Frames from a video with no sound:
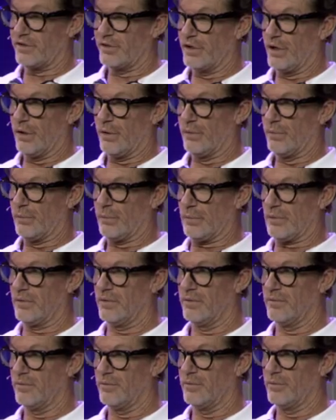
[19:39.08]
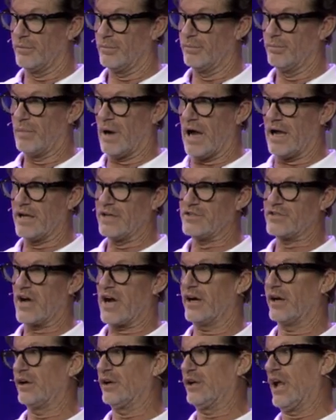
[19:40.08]
You know, my
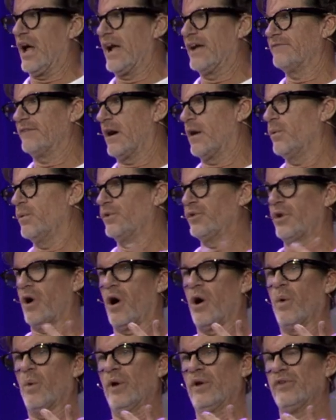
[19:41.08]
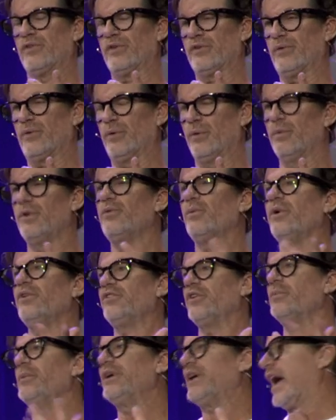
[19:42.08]
entire life, I was always, when, when
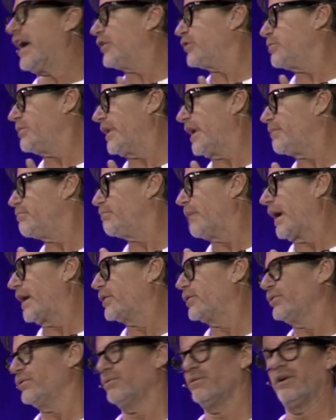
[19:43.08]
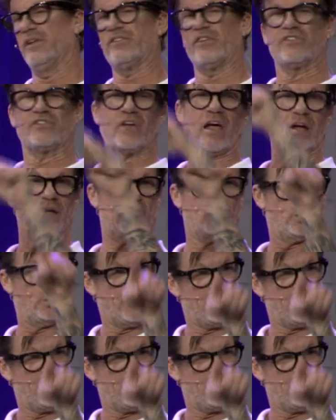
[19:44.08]
someone asked me, like, Michael, it's a cycle.